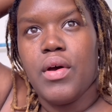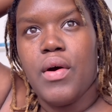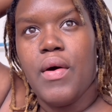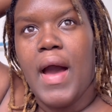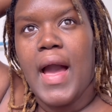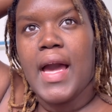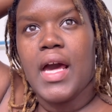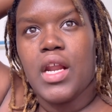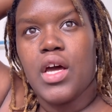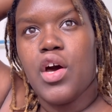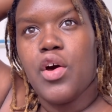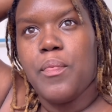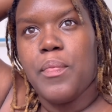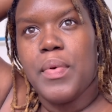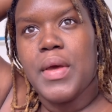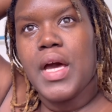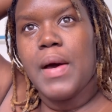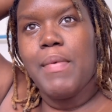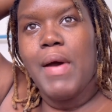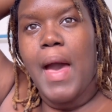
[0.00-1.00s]
I gotta go
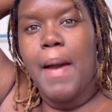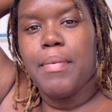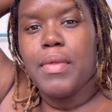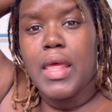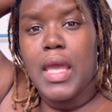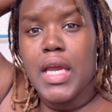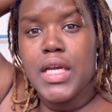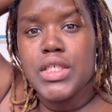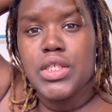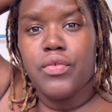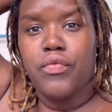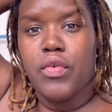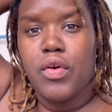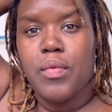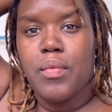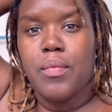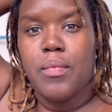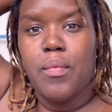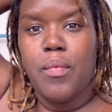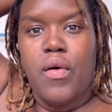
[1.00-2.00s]
pick up an application
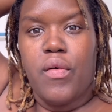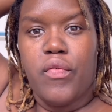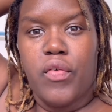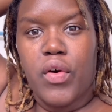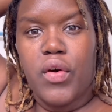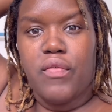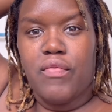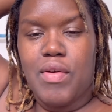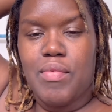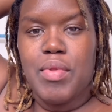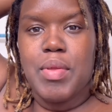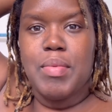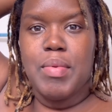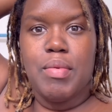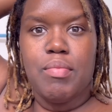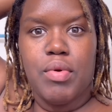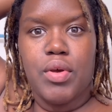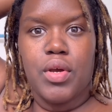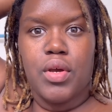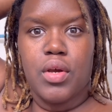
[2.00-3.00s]
from for a family
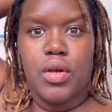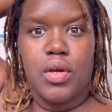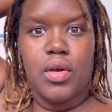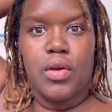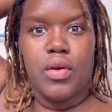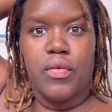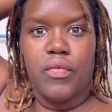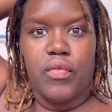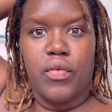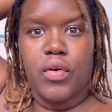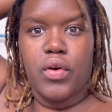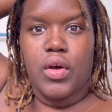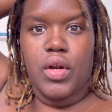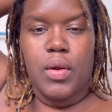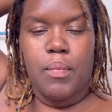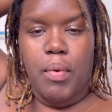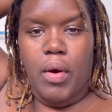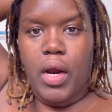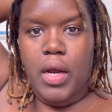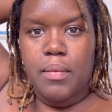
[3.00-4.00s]
member for an
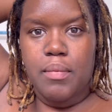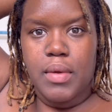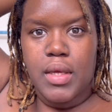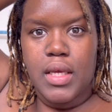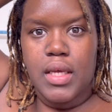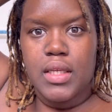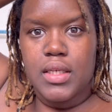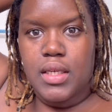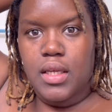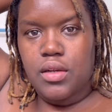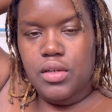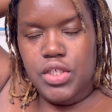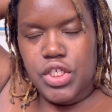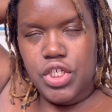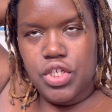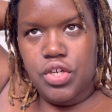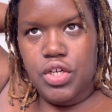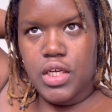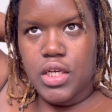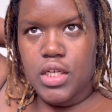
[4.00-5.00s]
apartment down the
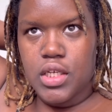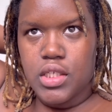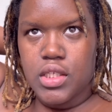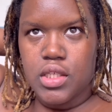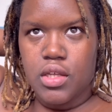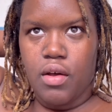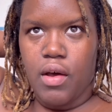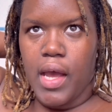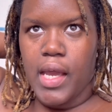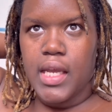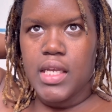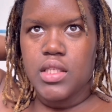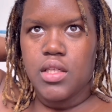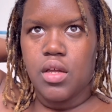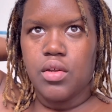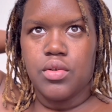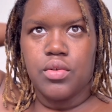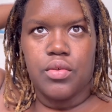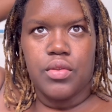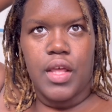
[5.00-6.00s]
street, so I guess
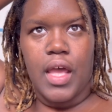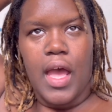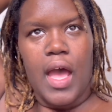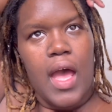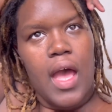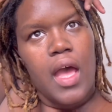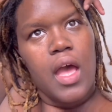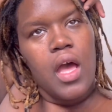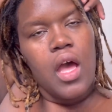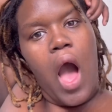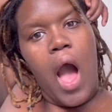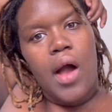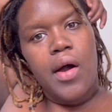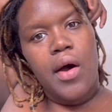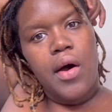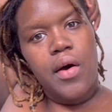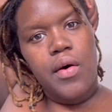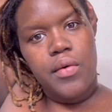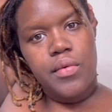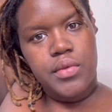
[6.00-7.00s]
I'll do that. I'll
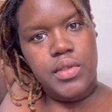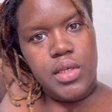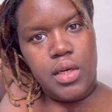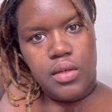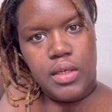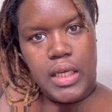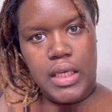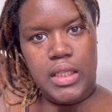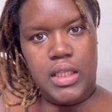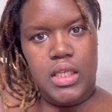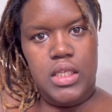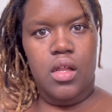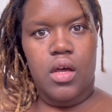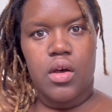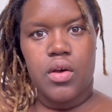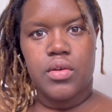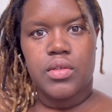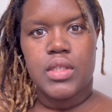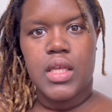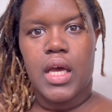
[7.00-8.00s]
go donate these
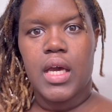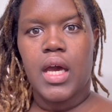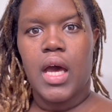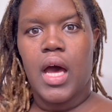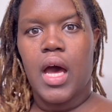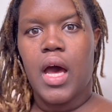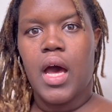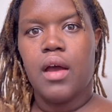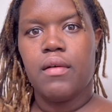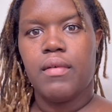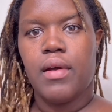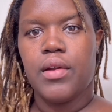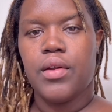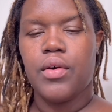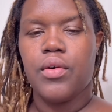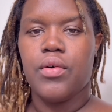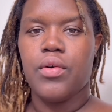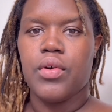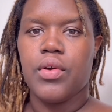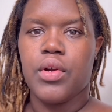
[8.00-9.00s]
clothes I got around the
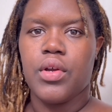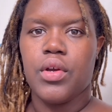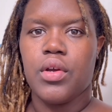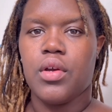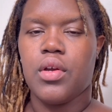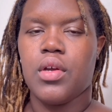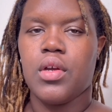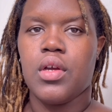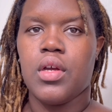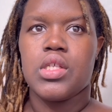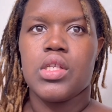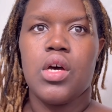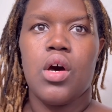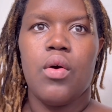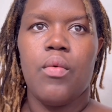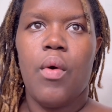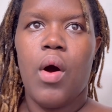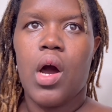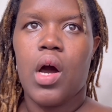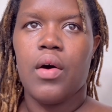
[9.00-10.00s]
corner. Just go
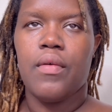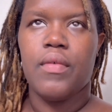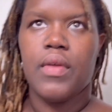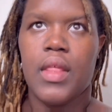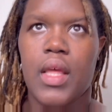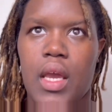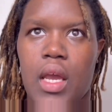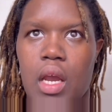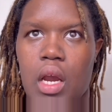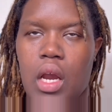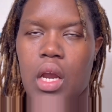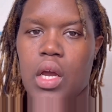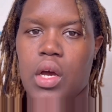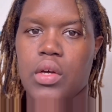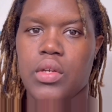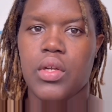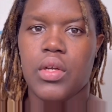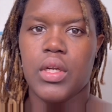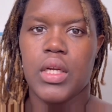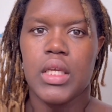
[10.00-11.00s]
walk over there and go
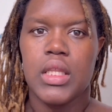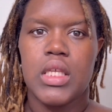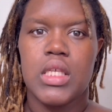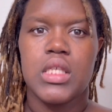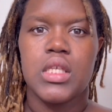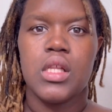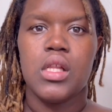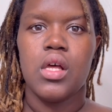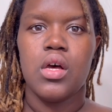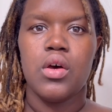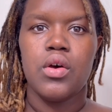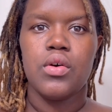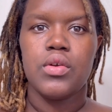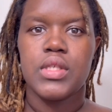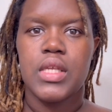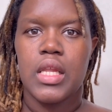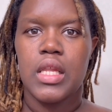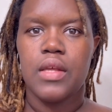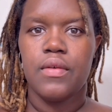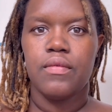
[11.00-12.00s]
donate these clothes.
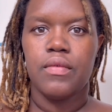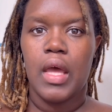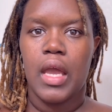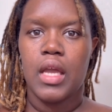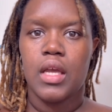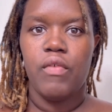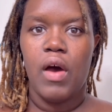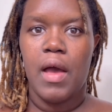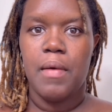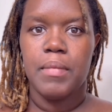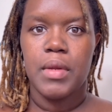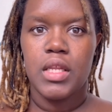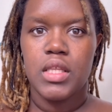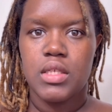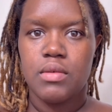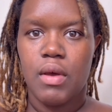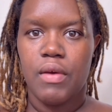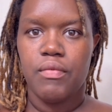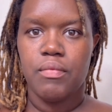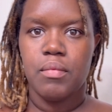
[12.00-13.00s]
I live like five minutes
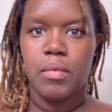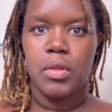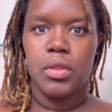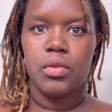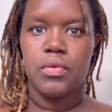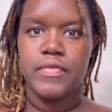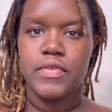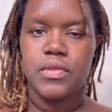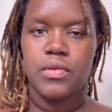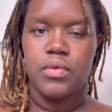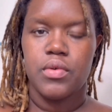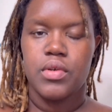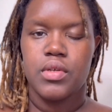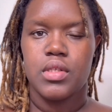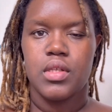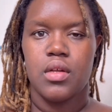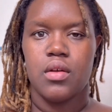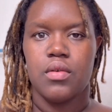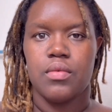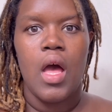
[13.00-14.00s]
away from a thrift store,
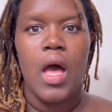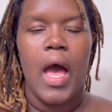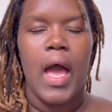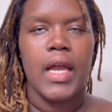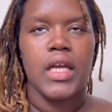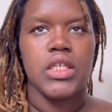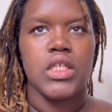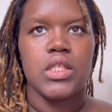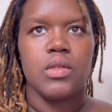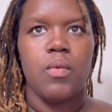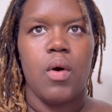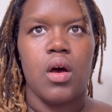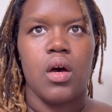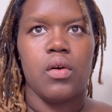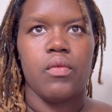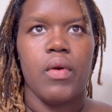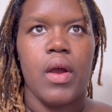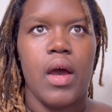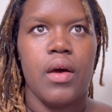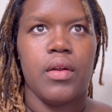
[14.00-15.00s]
so I can just walk
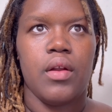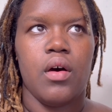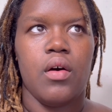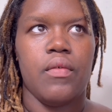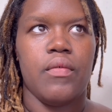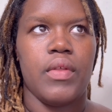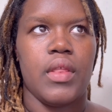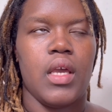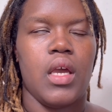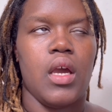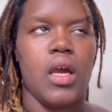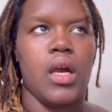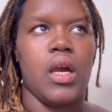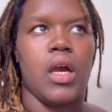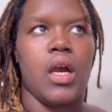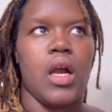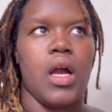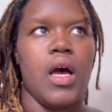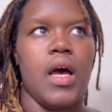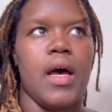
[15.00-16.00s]
around over
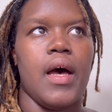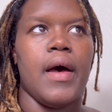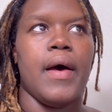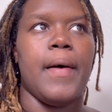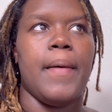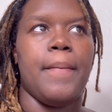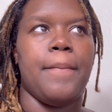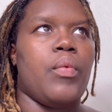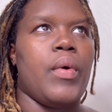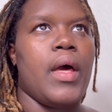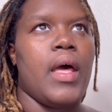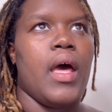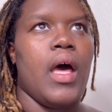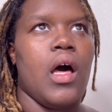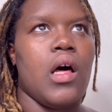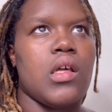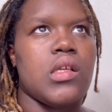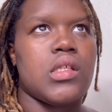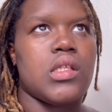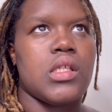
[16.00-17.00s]
there. Um, what
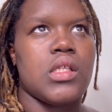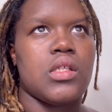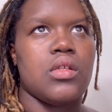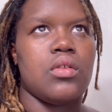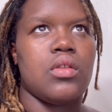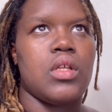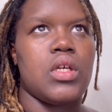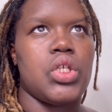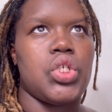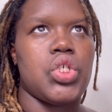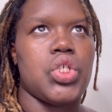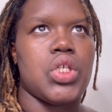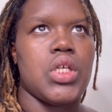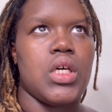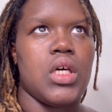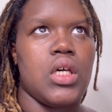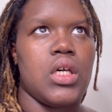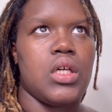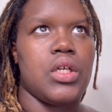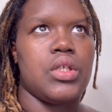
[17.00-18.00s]
else is on the
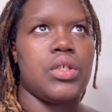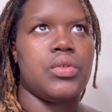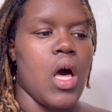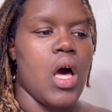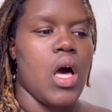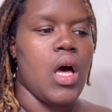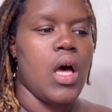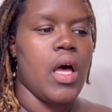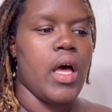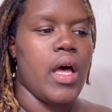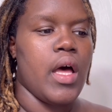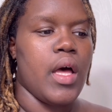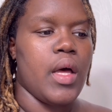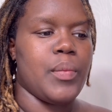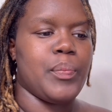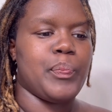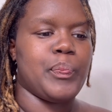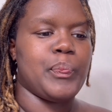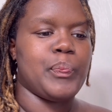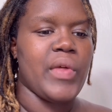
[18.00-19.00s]
agenda?
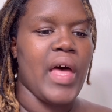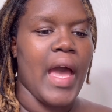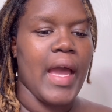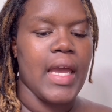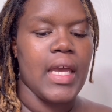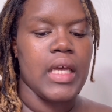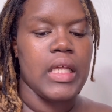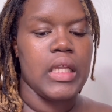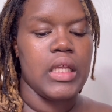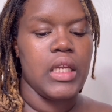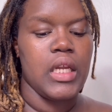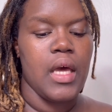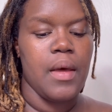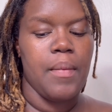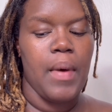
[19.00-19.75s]
Um, I can clean up.